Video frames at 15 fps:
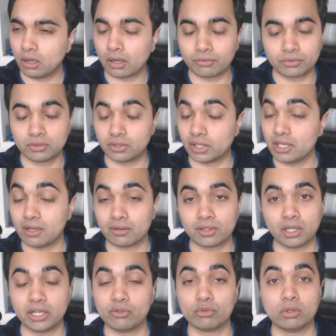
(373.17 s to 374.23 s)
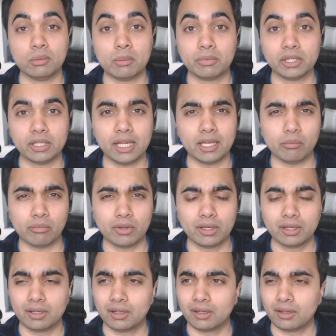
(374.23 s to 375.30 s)
I can't even remember the name.
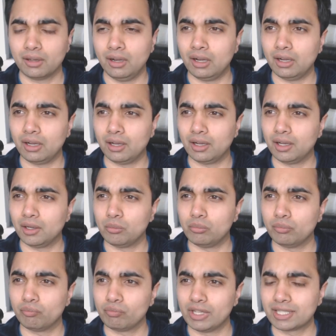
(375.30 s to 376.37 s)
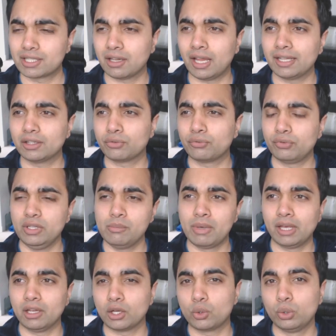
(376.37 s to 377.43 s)
It's like the
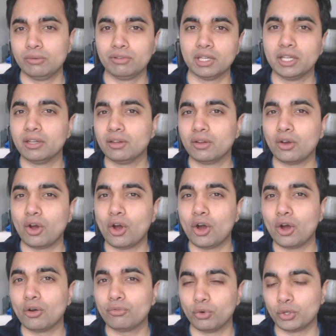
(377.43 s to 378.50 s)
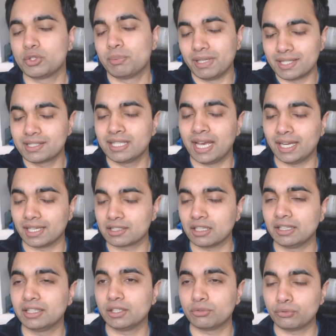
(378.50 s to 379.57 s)
female equivalent of, or it's been said, it's
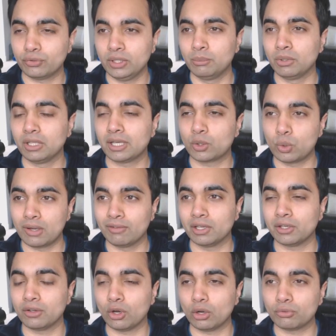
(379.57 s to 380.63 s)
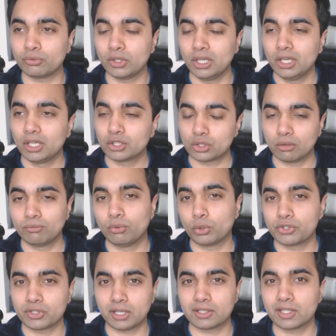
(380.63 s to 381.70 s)
like the female equivalent of Tom
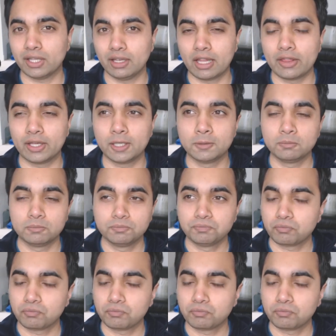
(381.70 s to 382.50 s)
Ford's Tuscan Leather.